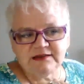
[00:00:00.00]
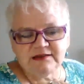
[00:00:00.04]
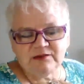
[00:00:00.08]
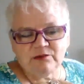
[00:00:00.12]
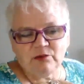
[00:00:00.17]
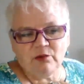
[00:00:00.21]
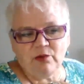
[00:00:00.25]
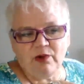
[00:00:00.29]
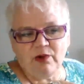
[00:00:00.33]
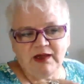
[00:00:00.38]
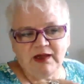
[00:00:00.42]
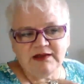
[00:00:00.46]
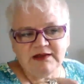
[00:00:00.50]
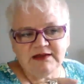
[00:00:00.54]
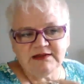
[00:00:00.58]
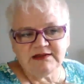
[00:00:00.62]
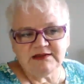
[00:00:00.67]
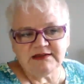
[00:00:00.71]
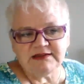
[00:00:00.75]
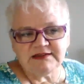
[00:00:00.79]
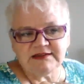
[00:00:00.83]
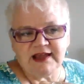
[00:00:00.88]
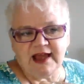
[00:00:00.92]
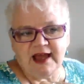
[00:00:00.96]
Why is
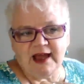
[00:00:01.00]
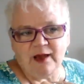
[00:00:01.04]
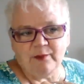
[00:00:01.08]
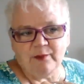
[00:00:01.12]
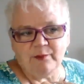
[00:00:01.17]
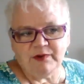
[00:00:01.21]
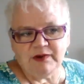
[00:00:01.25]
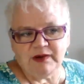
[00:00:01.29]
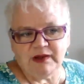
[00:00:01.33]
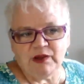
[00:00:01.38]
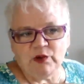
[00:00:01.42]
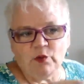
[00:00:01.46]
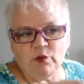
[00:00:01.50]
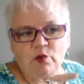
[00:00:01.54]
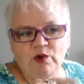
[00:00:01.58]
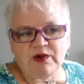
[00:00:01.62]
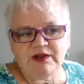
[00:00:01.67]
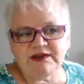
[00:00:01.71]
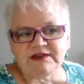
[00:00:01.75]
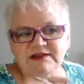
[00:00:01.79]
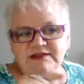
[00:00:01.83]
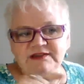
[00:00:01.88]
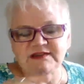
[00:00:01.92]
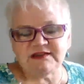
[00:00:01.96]
this happening?
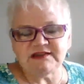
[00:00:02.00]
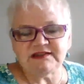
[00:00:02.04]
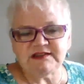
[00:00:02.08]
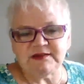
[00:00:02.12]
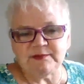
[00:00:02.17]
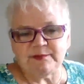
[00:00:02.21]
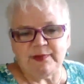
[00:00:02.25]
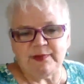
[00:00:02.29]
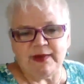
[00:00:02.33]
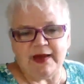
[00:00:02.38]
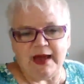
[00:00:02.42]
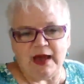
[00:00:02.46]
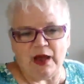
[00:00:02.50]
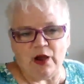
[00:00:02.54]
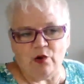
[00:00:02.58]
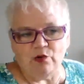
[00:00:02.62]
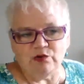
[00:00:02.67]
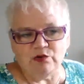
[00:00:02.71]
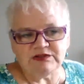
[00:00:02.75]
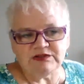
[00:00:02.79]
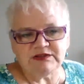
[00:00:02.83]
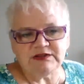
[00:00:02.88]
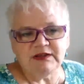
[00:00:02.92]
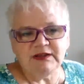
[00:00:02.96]
What is this
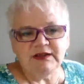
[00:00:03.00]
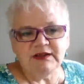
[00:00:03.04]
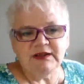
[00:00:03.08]
about?